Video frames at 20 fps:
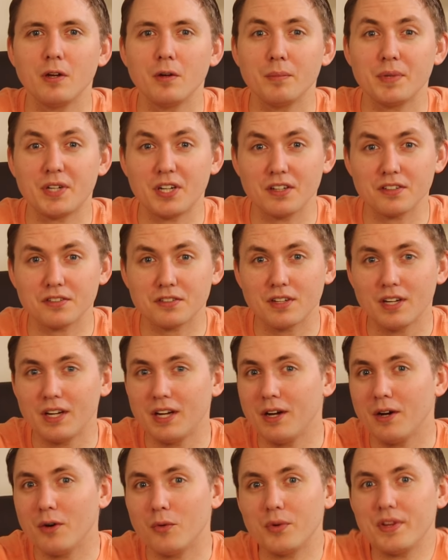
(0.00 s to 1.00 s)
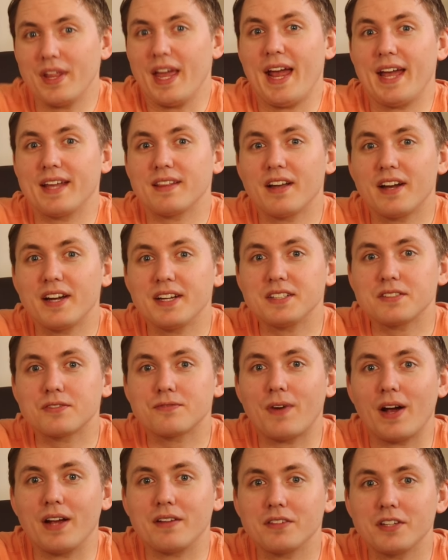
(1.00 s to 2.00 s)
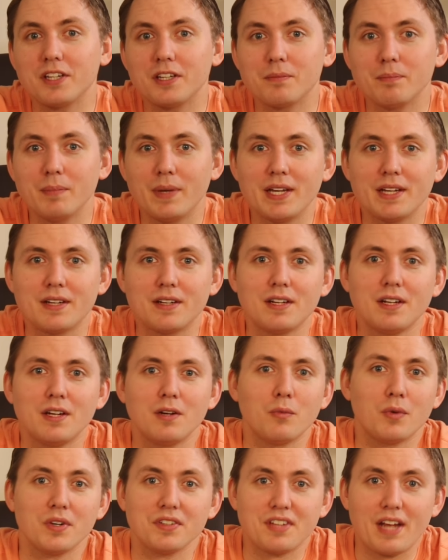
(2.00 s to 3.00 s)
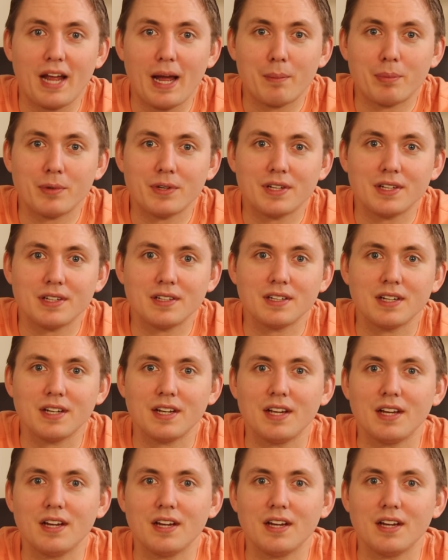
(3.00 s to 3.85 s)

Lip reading: Because when the headlines finally admit what is happening,